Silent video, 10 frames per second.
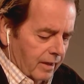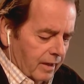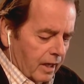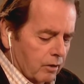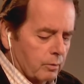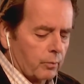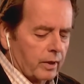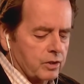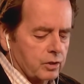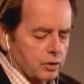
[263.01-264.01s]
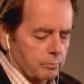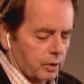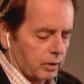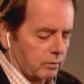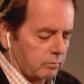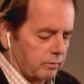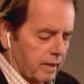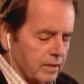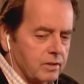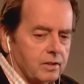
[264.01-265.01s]
Cameron writes this book,
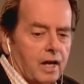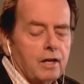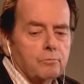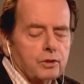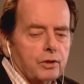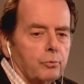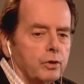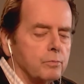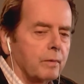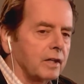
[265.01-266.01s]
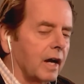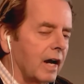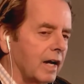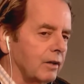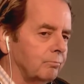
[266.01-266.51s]
Fast Times at Ridgemont High.